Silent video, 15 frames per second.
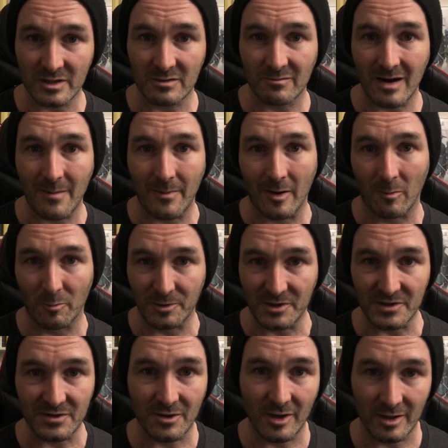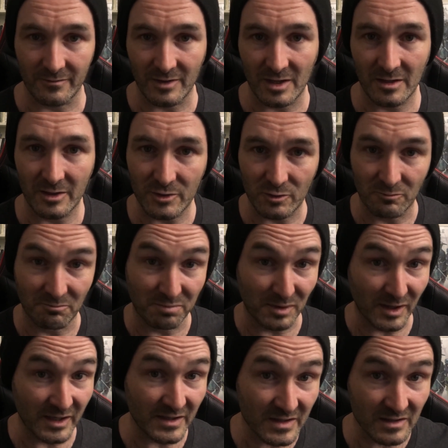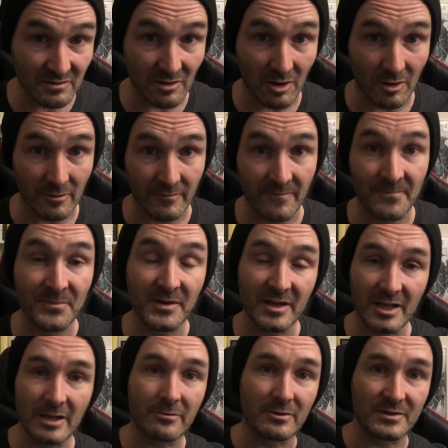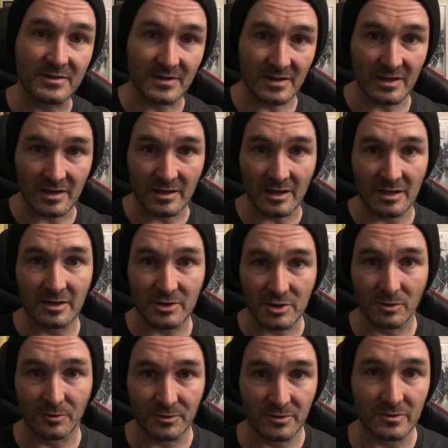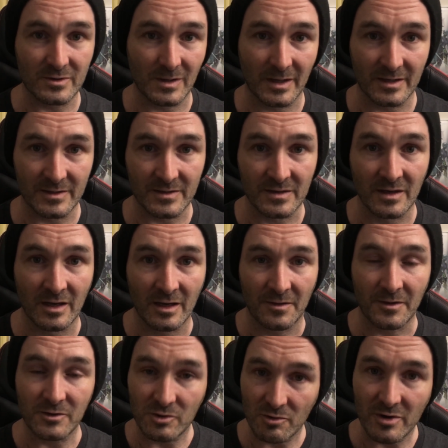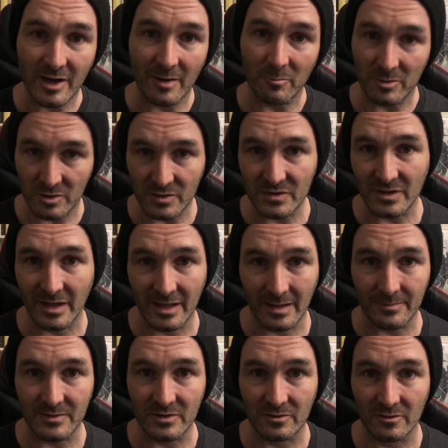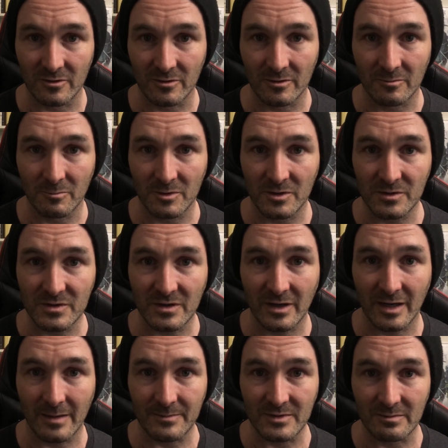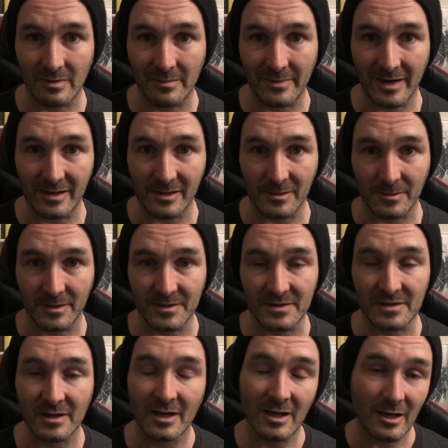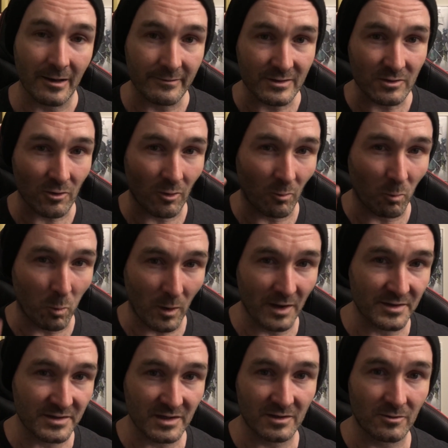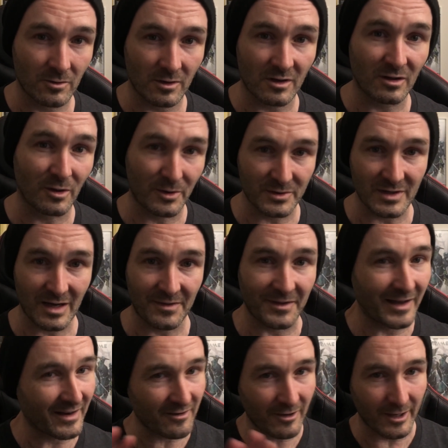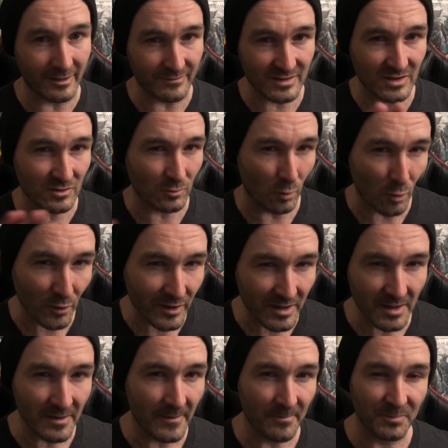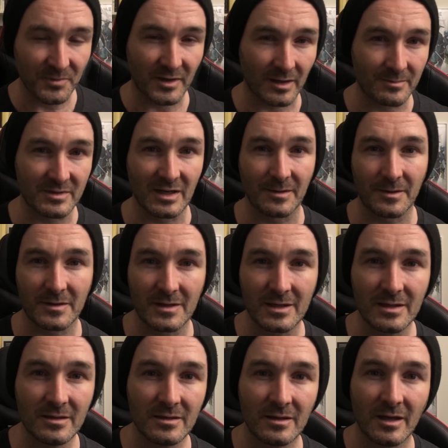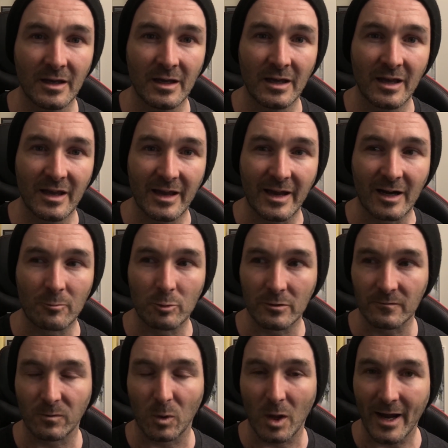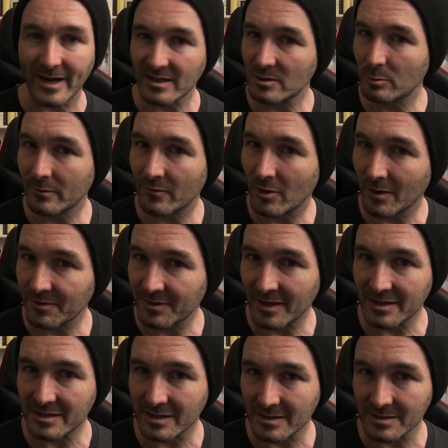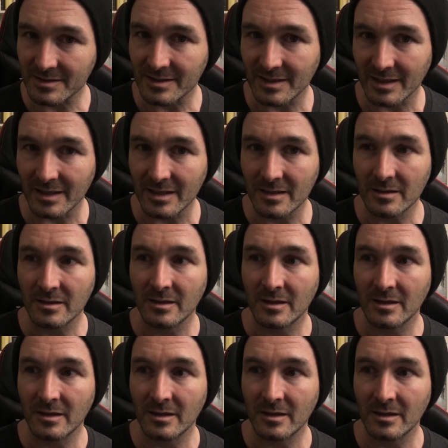to wrap up, which is kind of the initial blitz of here is the initial newsletters that you get when you sign up to my mailing list. I've still got one to do to close out that kind of story that I'm telling there, and I would have liked to have gotten that done today,